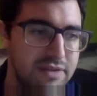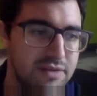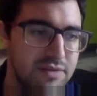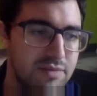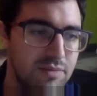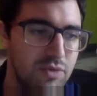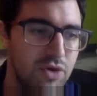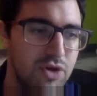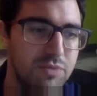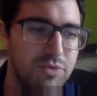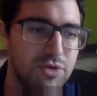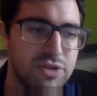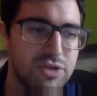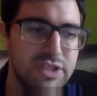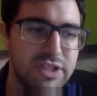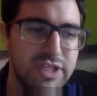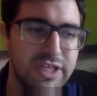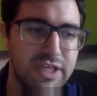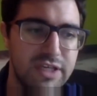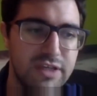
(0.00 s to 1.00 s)
more
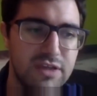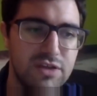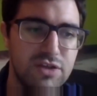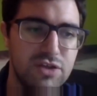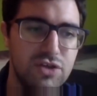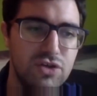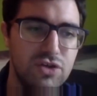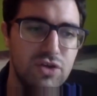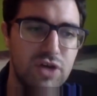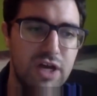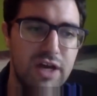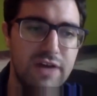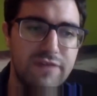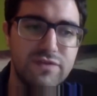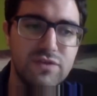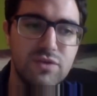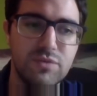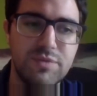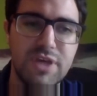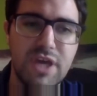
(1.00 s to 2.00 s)
importantly, you have
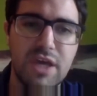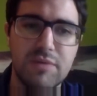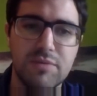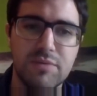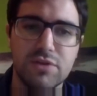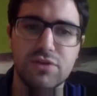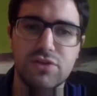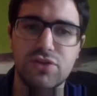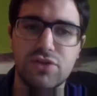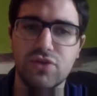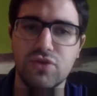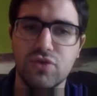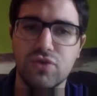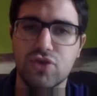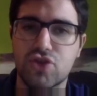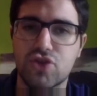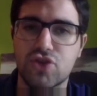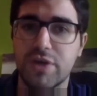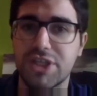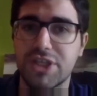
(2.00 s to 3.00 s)
to be able to
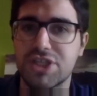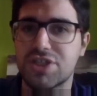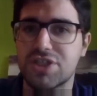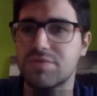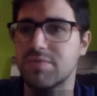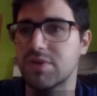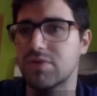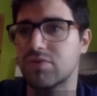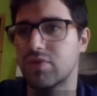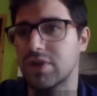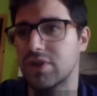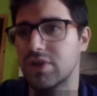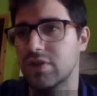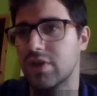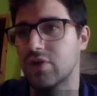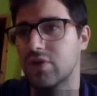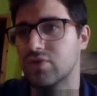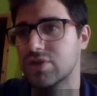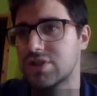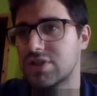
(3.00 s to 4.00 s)
switch between
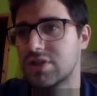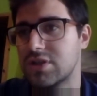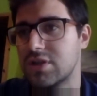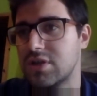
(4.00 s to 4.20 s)
those.